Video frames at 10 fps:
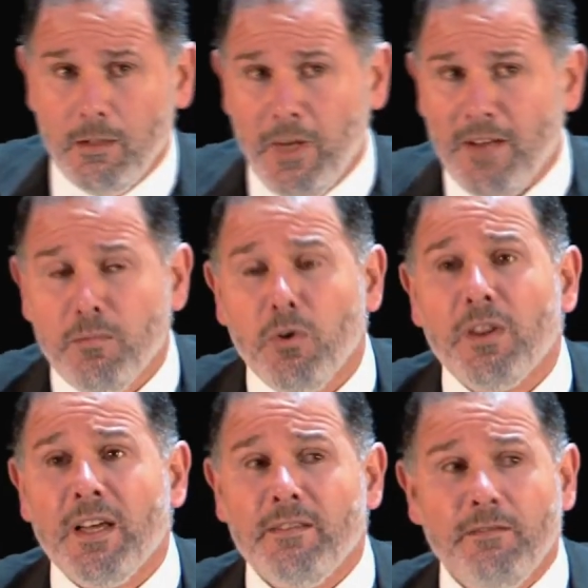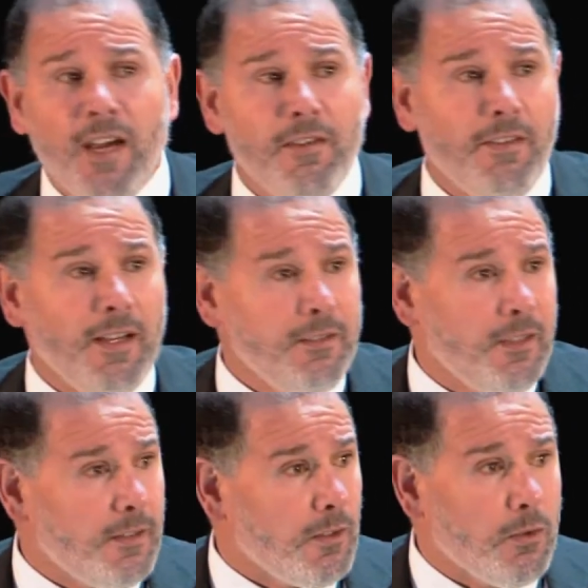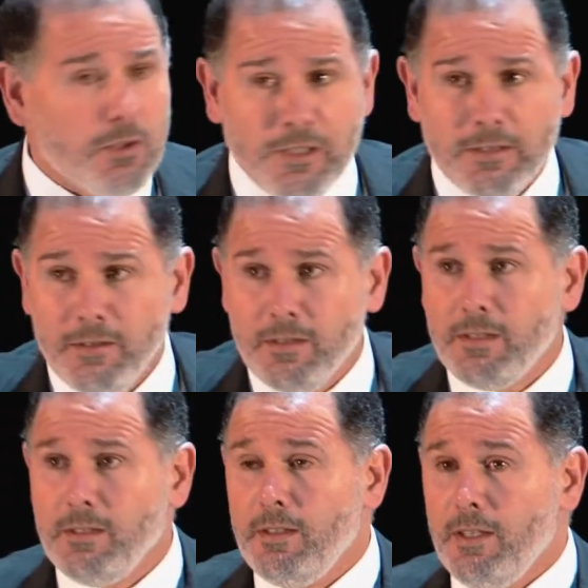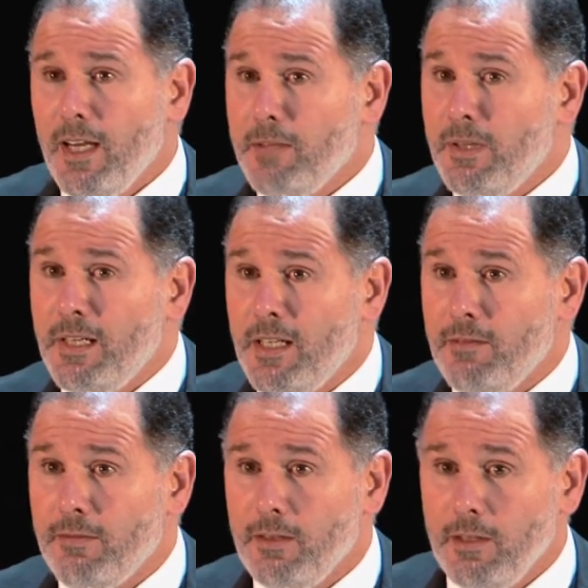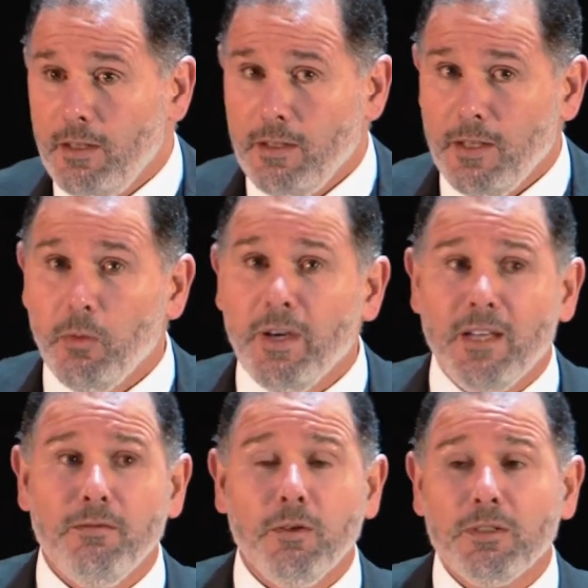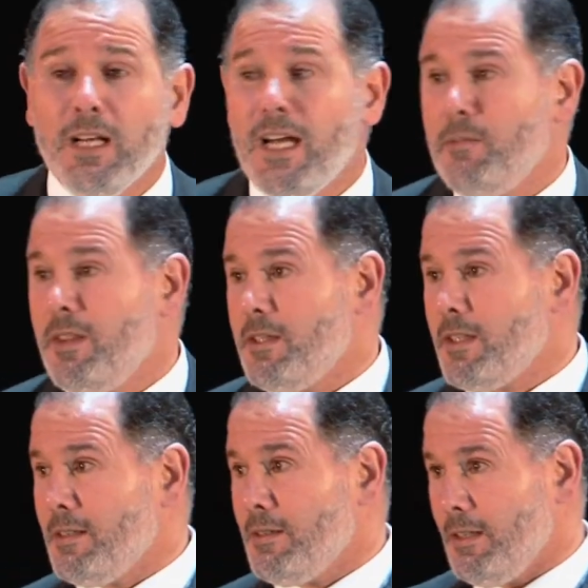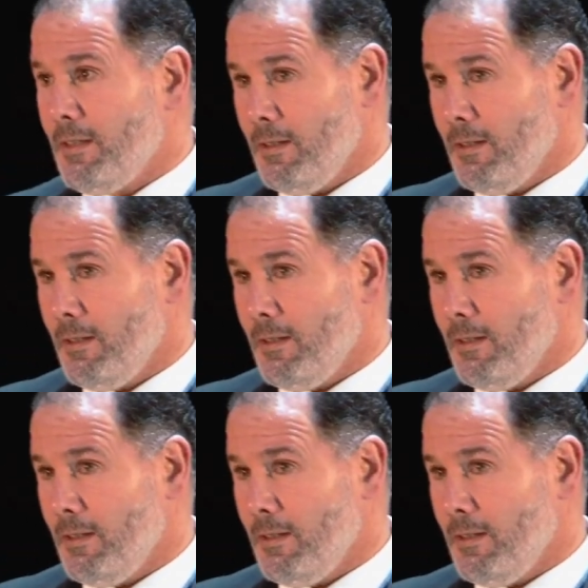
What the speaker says: We have more than 500 consultants, I believe, that are working full-time in this country.